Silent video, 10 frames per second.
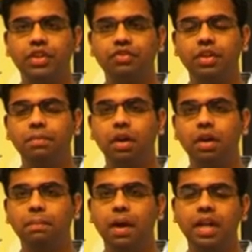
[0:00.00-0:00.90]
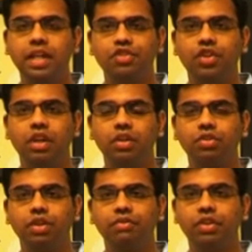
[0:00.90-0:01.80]
We have seen on Monday's trade
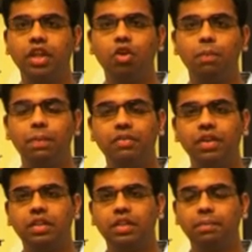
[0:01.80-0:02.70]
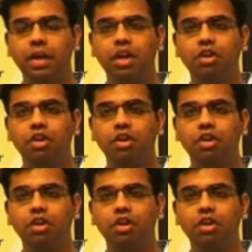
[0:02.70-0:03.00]
also Nifty opened with some kind